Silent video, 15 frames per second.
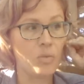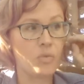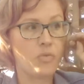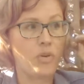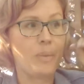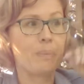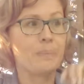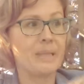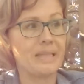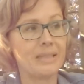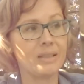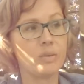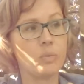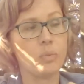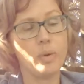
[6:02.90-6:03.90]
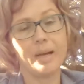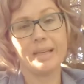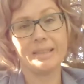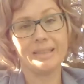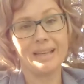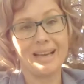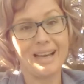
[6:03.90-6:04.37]
from being
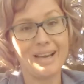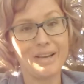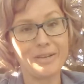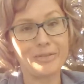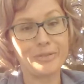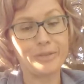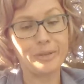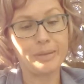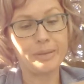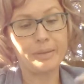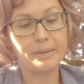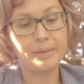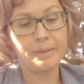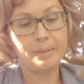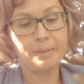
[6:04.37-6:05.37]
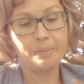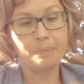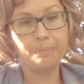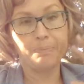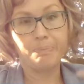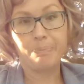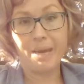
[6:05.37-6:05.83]
one of
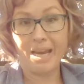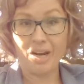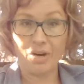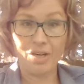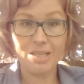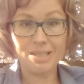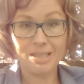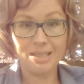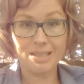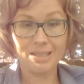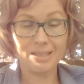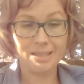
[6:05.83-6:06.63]
parent